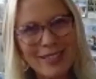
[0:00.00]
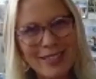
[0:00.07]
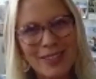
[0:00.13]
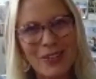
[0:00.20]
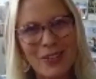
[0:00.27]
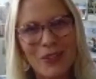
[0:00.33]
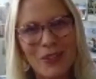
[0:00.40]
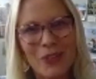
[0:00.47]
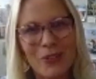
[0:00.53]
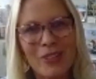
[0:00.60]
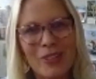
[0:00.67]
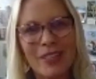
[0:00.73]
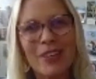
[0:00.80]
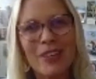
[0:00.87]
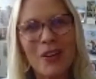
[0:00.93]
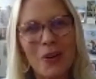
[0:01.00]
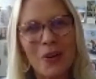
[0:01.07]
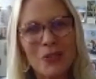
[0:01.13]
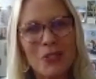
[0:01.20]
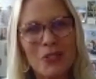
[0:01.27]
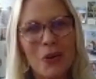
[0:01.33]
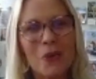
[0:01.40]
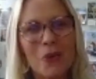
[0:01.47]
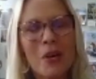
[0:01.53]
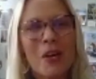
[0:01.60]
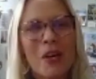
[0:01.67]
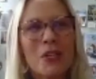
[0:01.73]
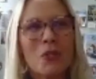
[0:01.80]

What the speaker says: to, you know, so